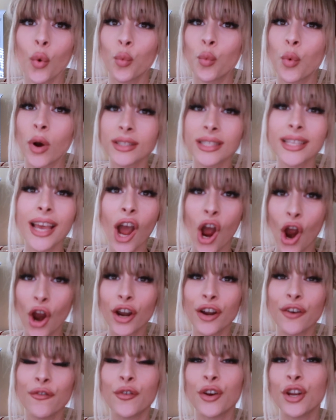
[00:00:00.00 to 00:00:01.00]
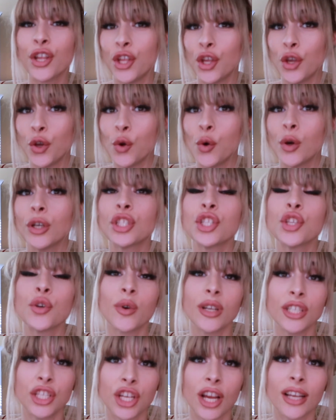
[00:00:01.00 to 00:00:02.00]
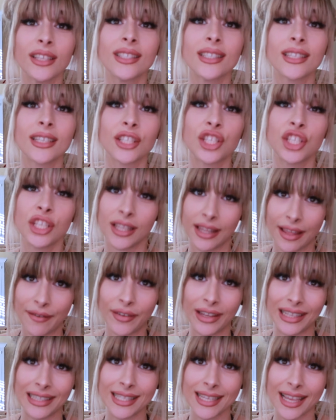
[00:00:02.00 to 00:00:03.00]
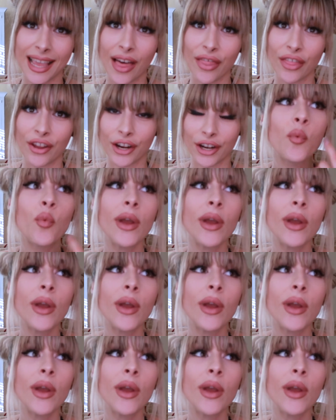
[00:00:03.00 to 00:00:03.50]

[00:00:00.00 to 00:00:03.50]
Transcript: Was it hard for you to adjust to living together?